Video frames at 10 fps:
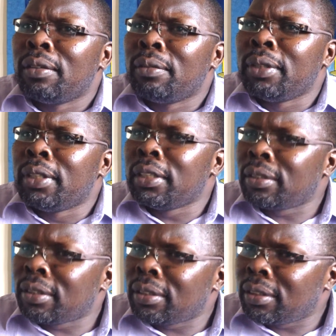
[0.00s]
with
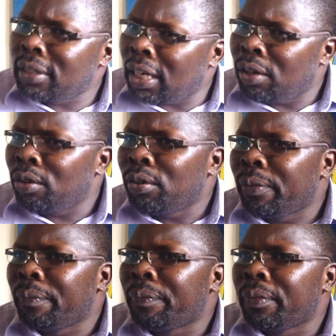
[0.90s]
this struggle
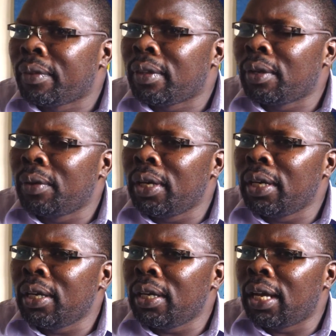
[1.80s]
the
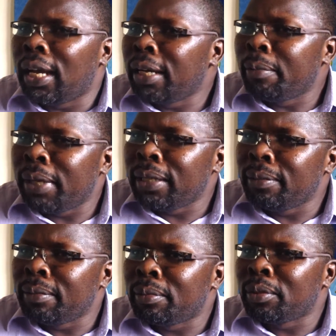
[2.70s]
way a landman
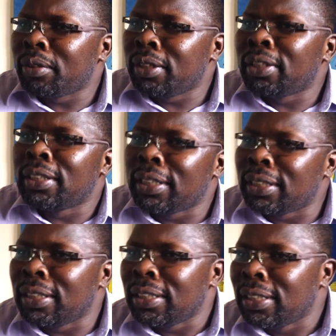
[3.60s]
proceeds in the
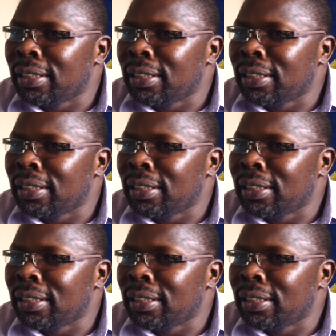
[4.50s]
sea.